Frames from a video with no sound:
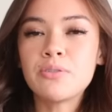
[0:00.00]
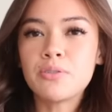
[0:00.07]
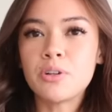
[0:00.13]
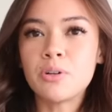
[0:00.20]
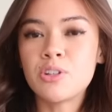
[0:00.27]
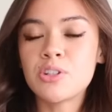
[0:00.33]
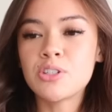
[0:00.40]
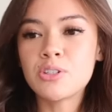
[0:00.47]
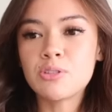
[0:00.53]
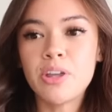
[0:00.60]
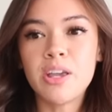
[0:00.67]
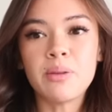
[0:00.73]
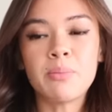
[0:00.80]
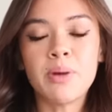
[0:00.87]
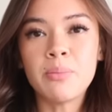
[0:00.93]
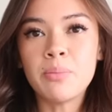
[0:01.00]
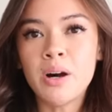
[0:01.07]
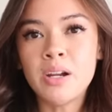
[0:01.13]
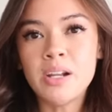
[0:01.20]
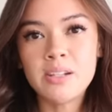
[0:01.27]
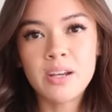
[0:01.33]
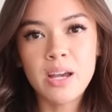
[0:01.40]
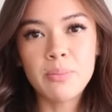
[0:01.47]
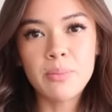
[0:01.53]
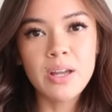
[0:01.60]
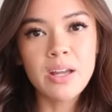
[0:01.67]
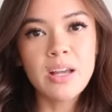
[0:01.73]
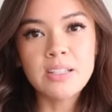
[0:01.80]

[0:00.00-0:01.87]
for just like my body type